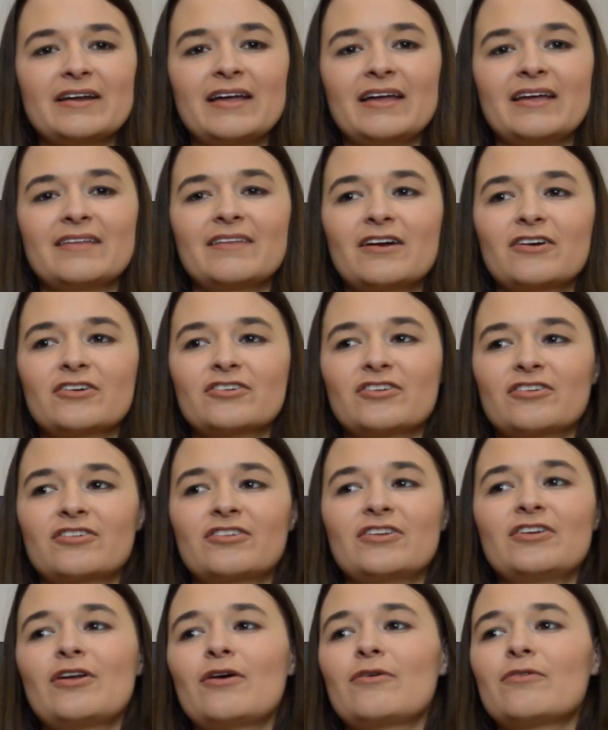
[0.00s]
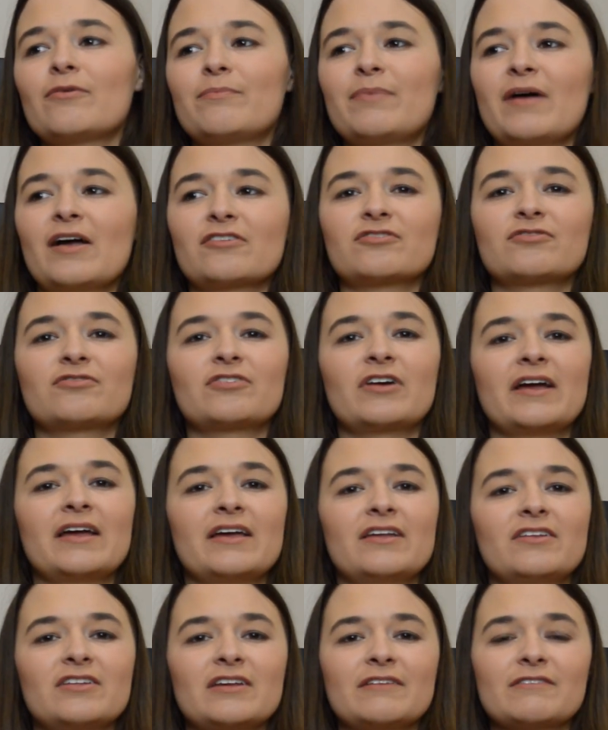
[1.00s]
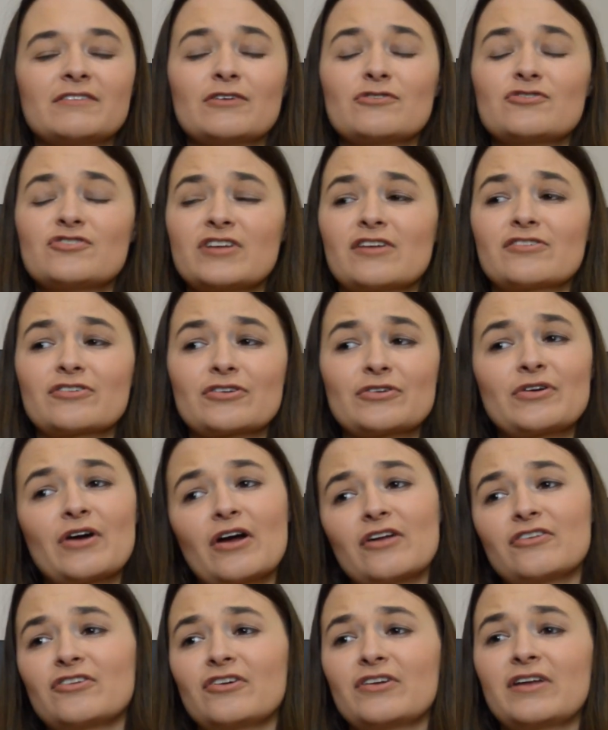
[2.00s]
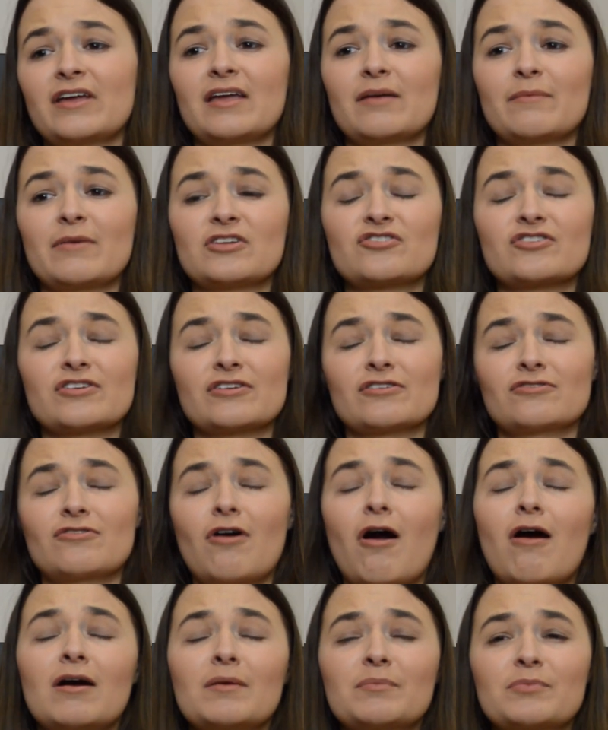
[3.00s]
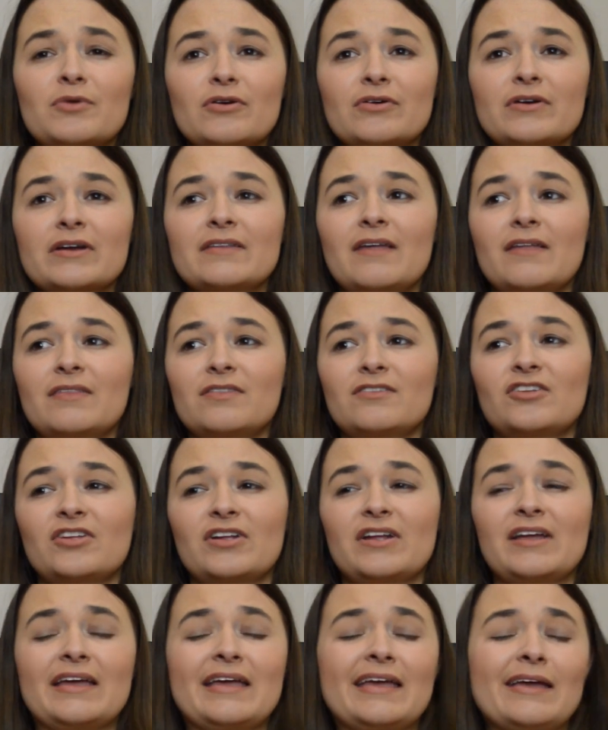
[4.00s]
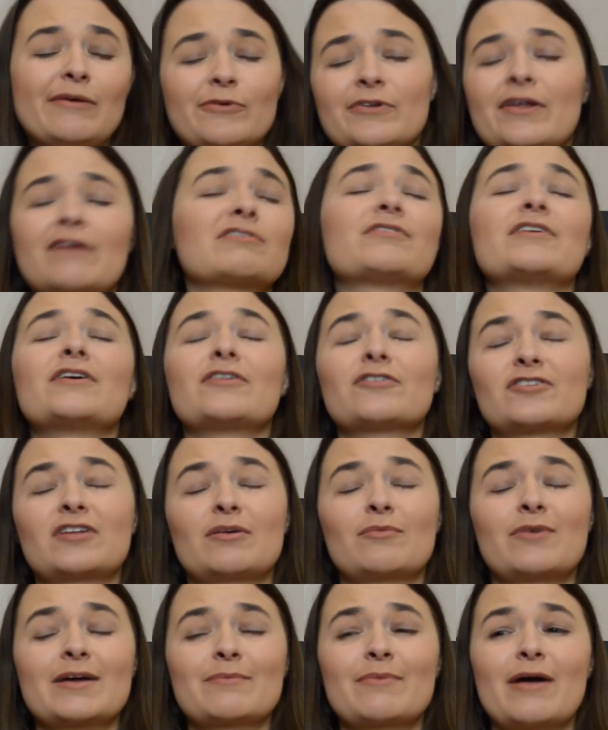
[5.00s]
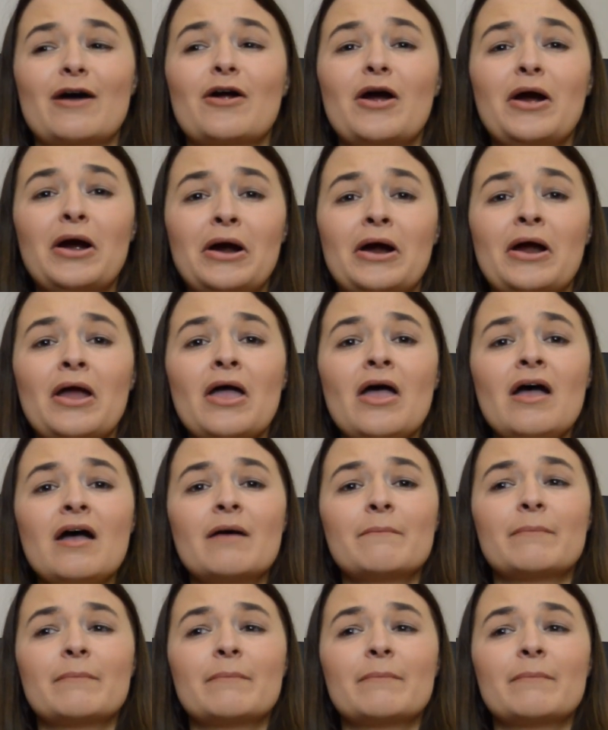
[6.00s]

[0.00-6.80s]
And they're just, you know, the best friends, even though she has a crush on him and she's heartbroken that he will never feel the same way about her.